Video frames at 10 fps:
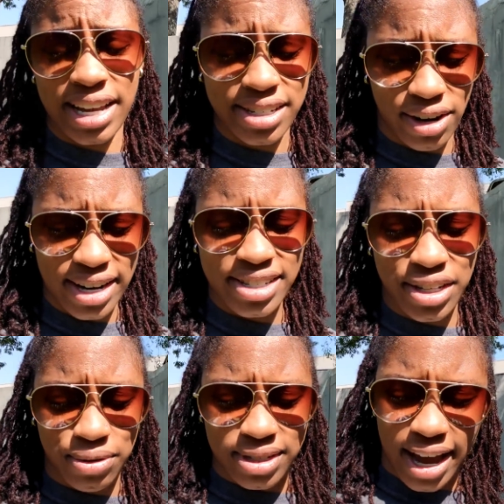Sorry, it's
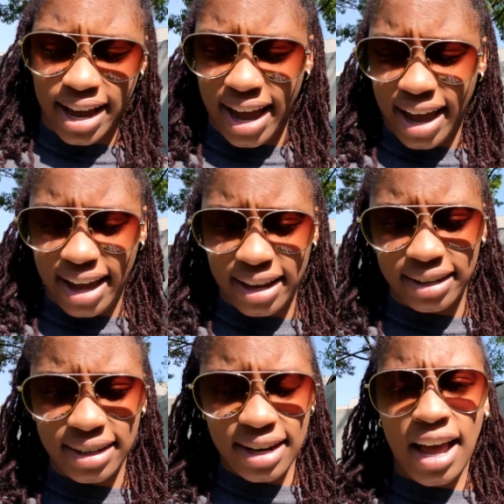Tuesday, and
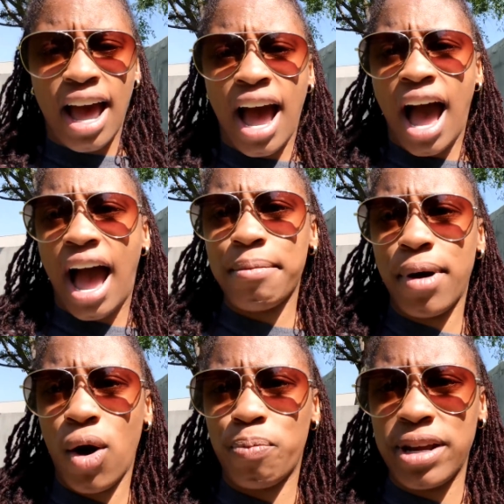I'm
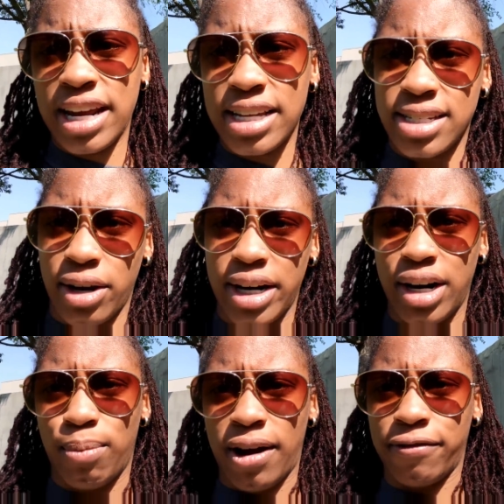hoping to get started
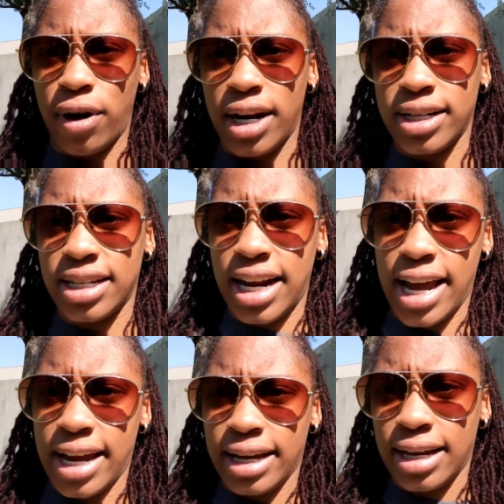on my front
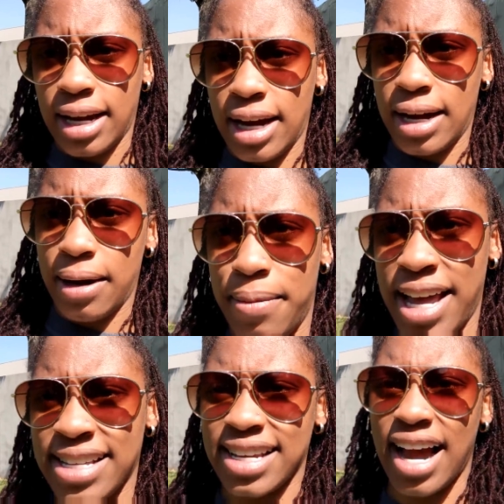today.
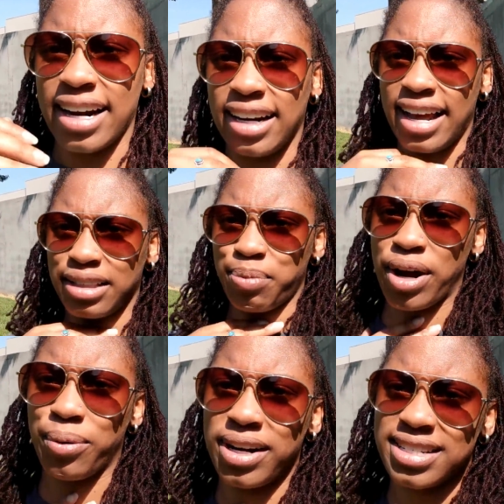It's kind of like the point
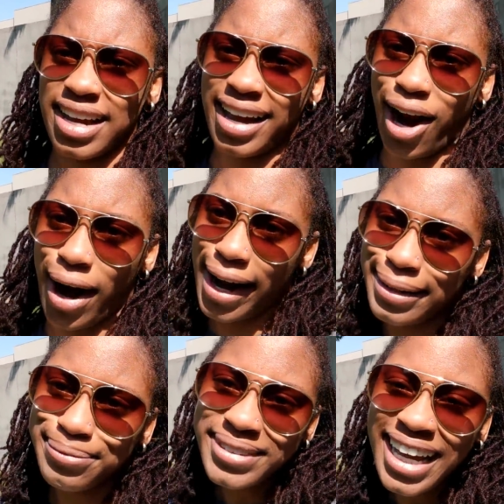where it's like, all right,
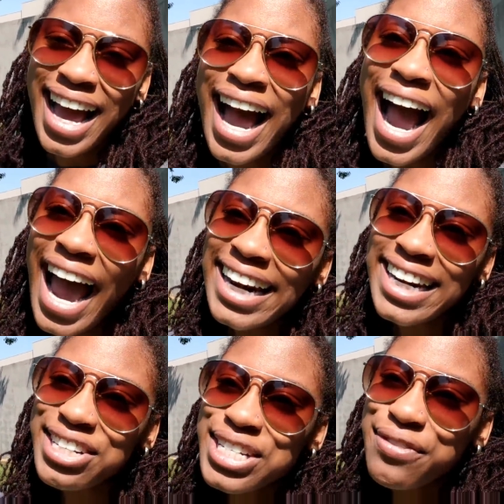I need to
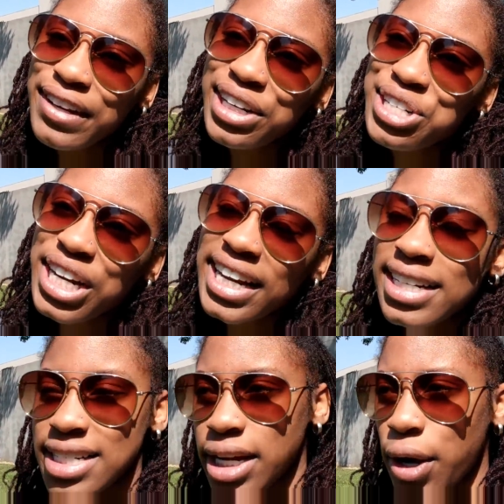just finish it.
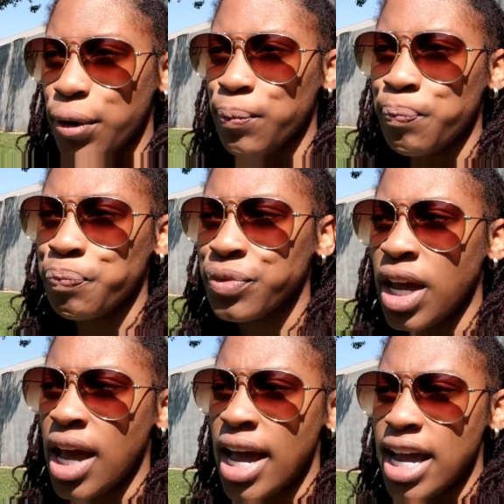So
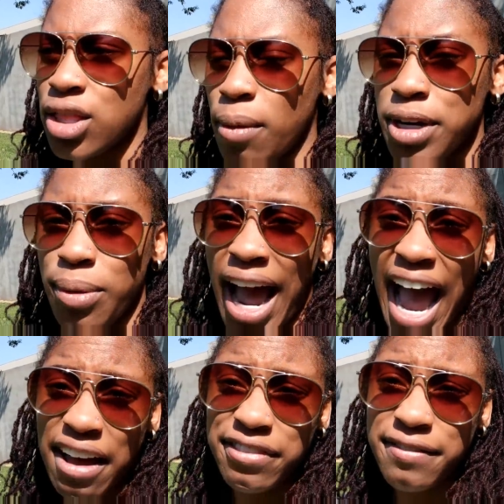either I'm gonna do
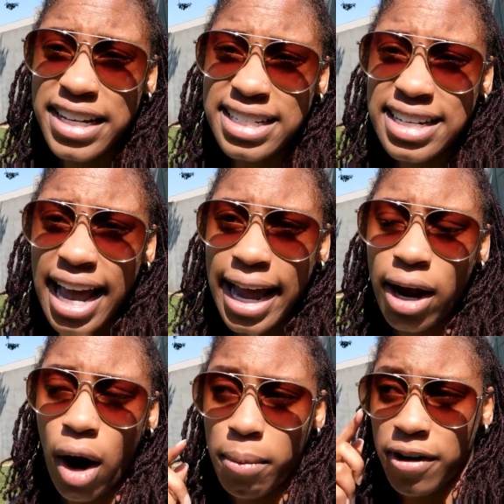half of it today, or
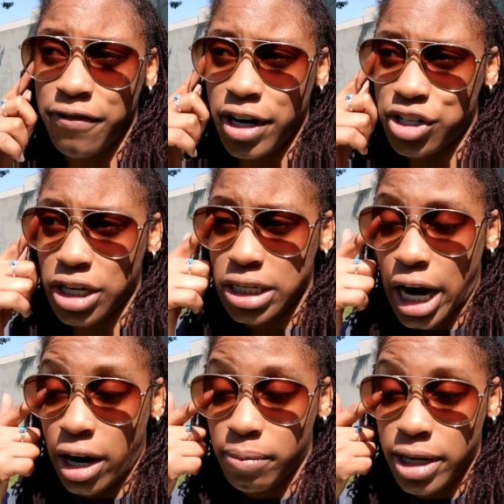I'm gonna finish the
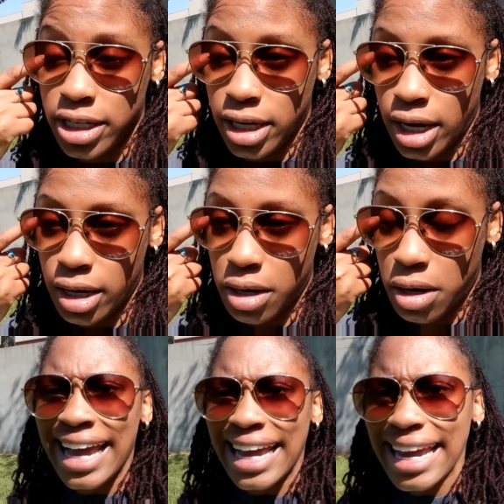entire bit today.
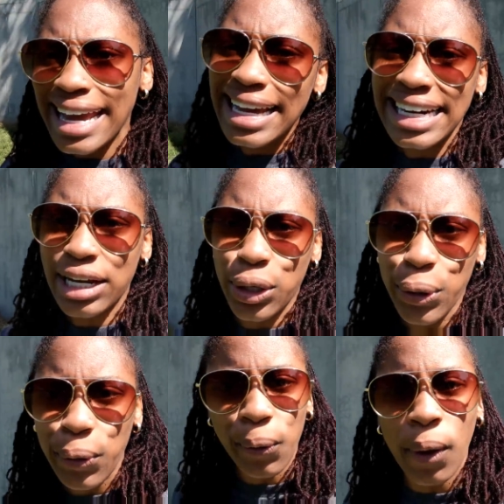
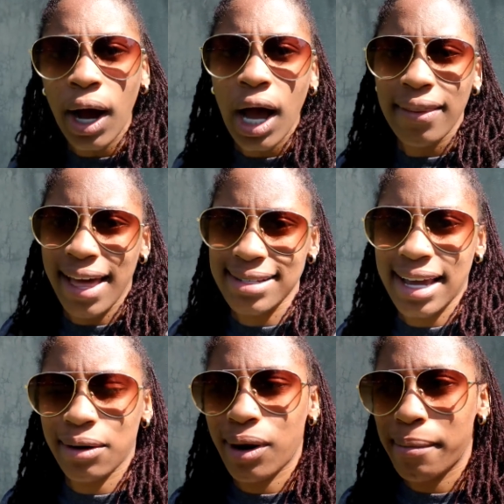Anywho, that's kind
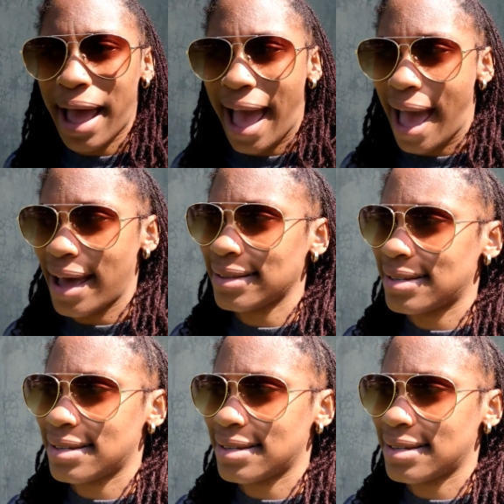of where I'm at.